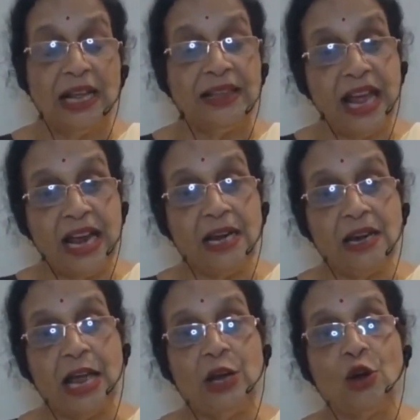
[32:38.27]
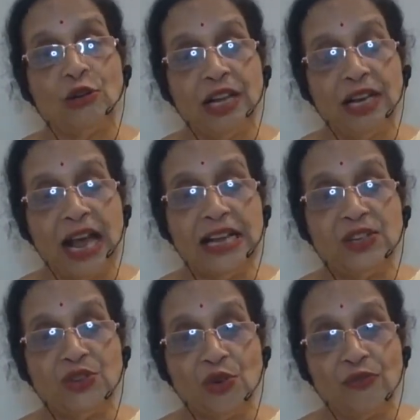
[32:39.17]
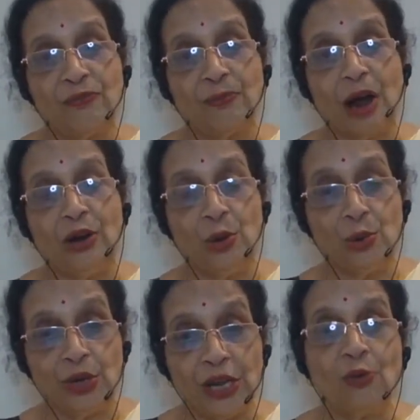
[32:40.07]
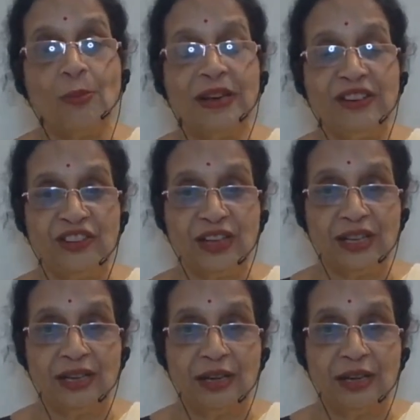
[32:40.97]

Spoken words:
Then along the lines of Mandukya Upanishad,